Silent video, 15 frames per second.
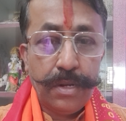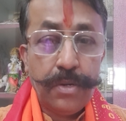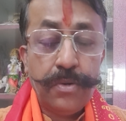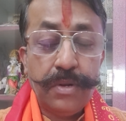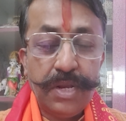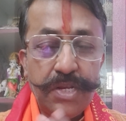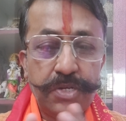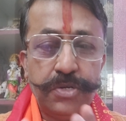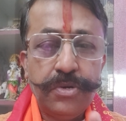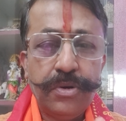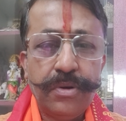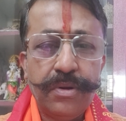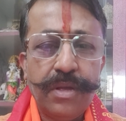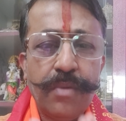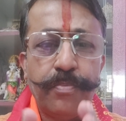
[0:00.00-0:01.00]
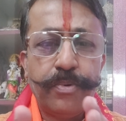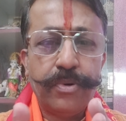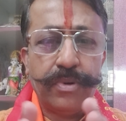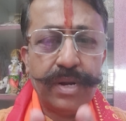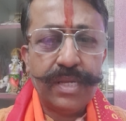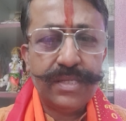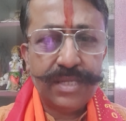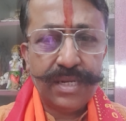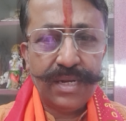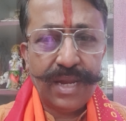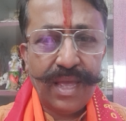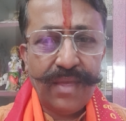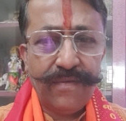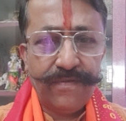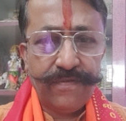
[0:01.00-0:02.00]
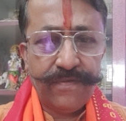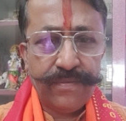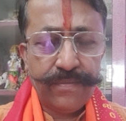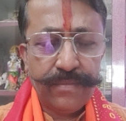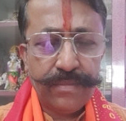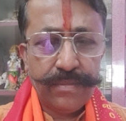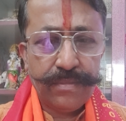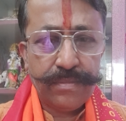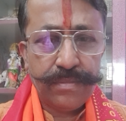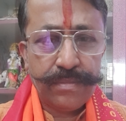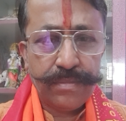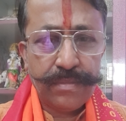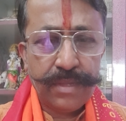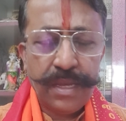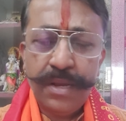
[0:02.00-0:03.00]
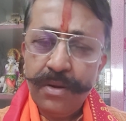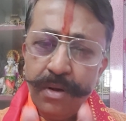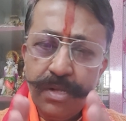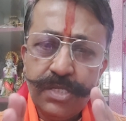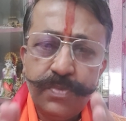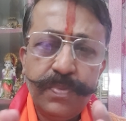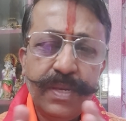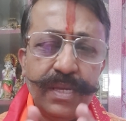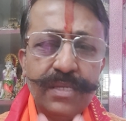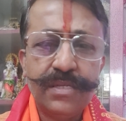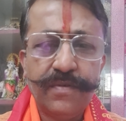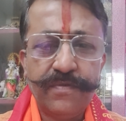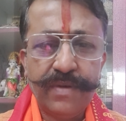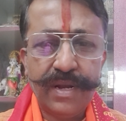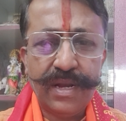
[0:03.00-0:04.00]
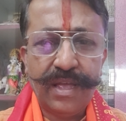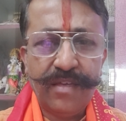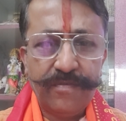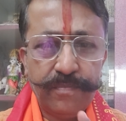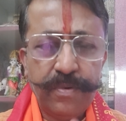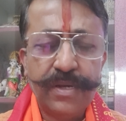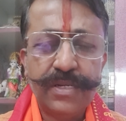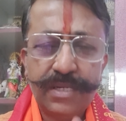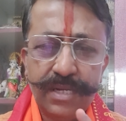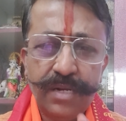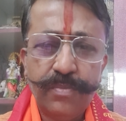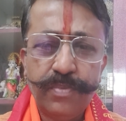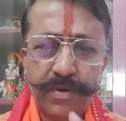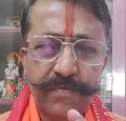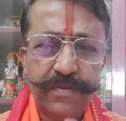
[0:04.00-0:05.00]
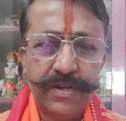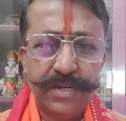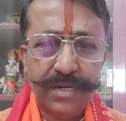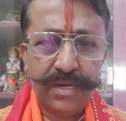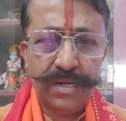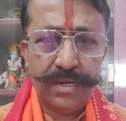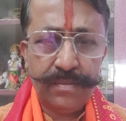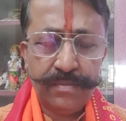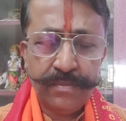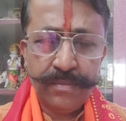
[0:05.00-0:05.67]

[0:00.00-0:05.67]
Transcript: to ensure your progress in life, in all spheres of your life, personal, professional.